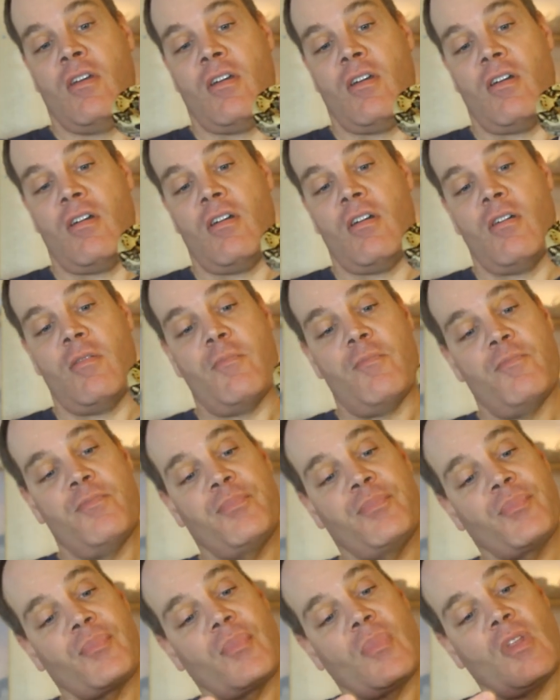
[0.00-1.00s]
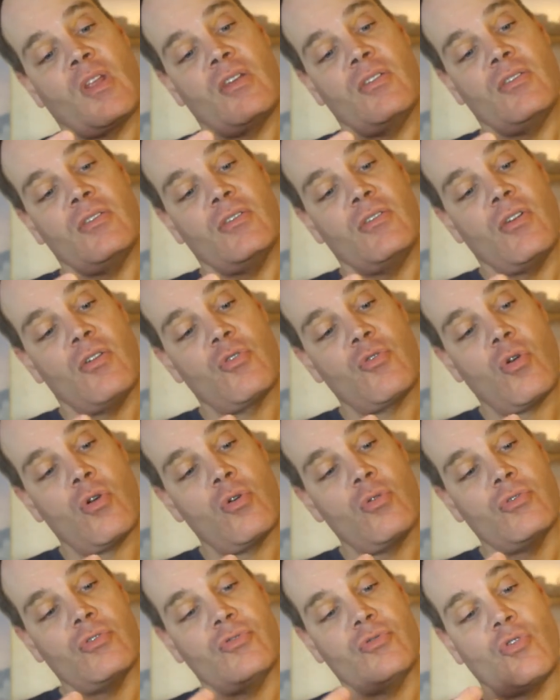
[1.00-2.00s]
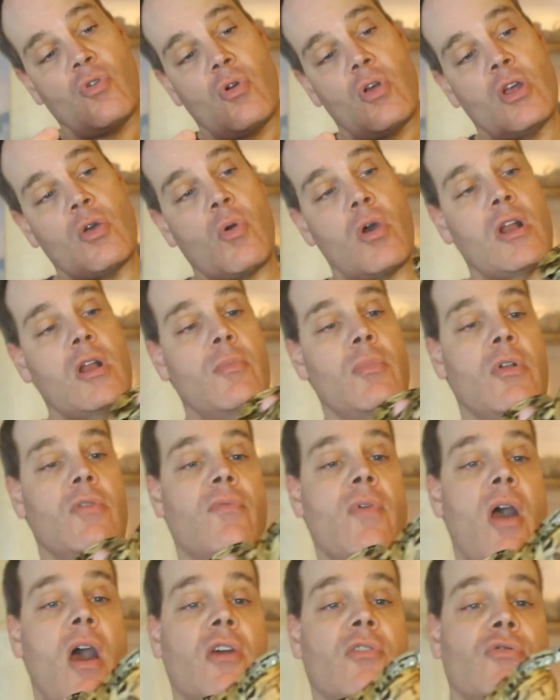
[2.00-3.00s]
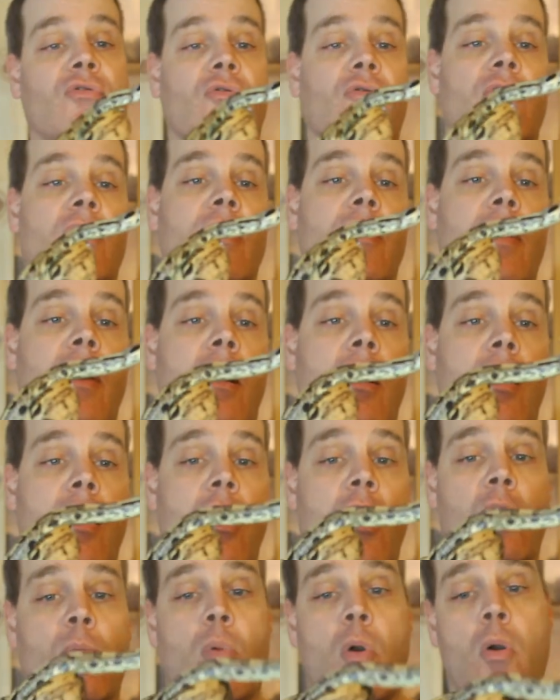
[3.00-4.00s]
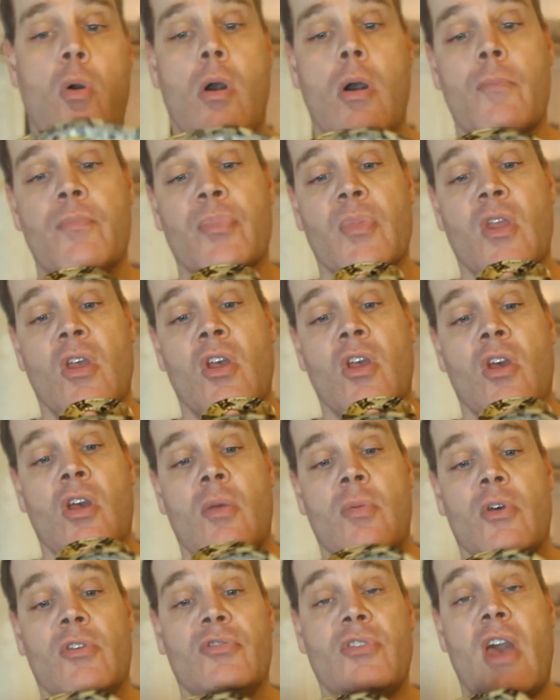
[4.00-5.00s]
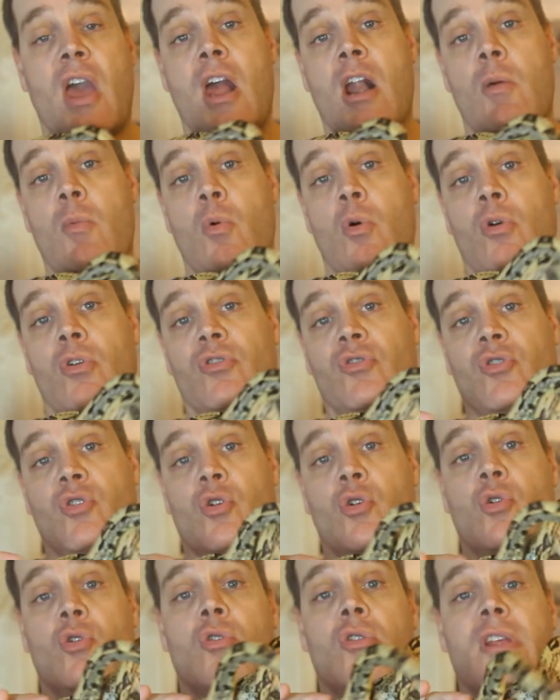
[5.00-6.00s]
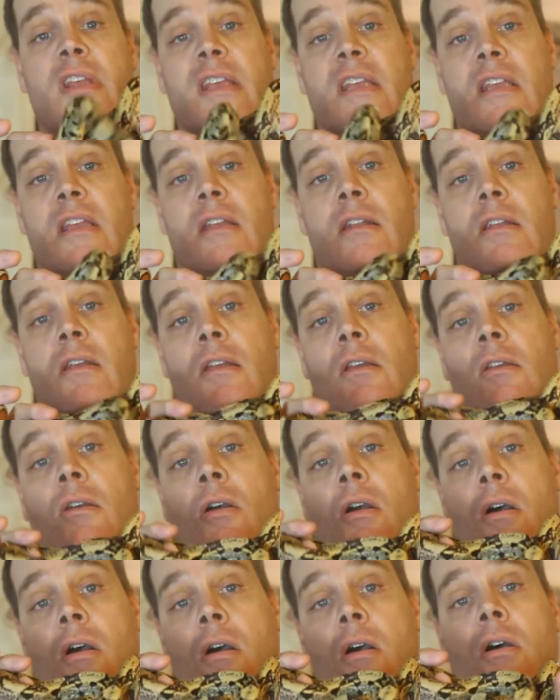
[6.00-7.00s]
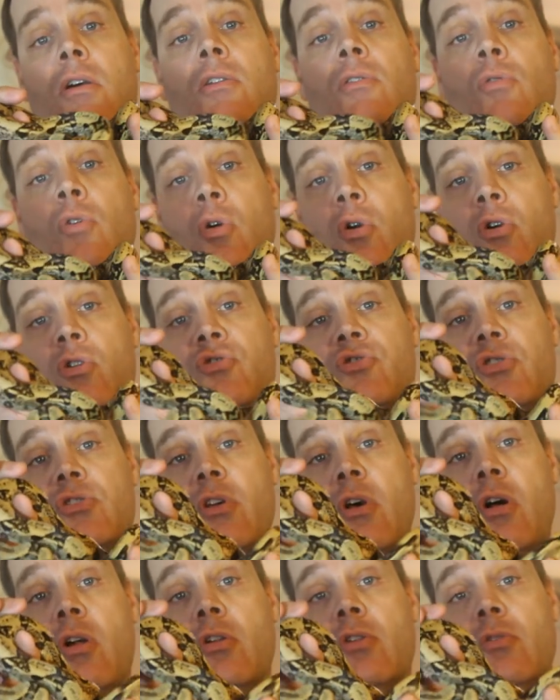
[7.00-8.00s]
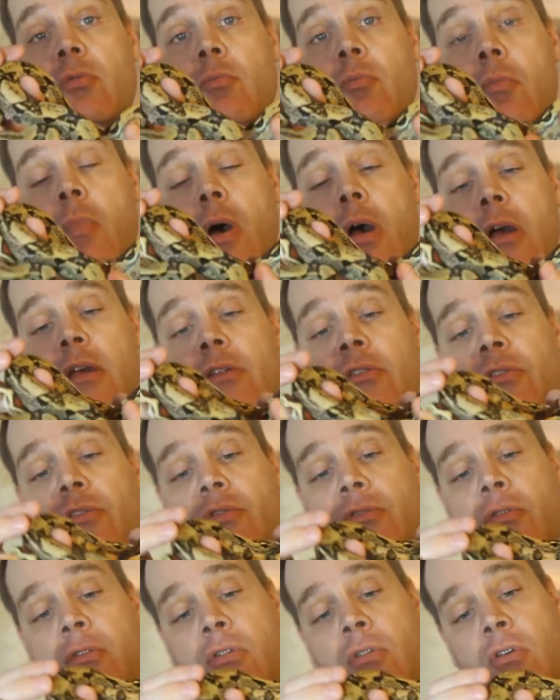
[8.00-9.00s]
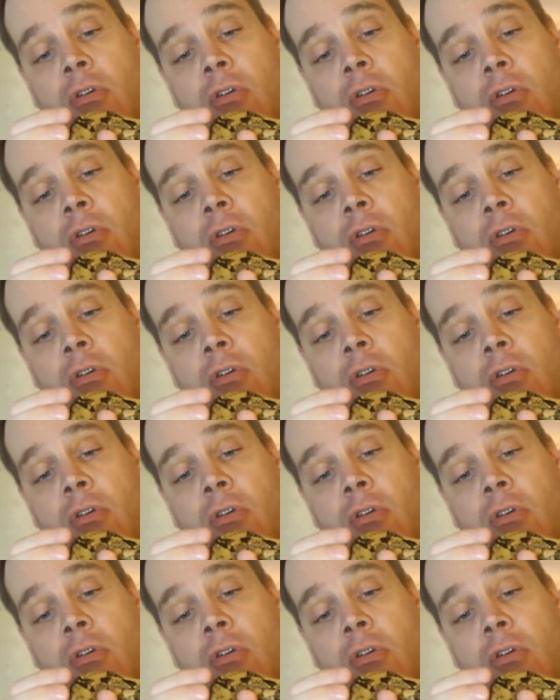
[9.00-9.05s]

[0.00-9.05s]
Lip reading: growing quite a bit faster than the hog boa. This animal is currently eating on large adult mice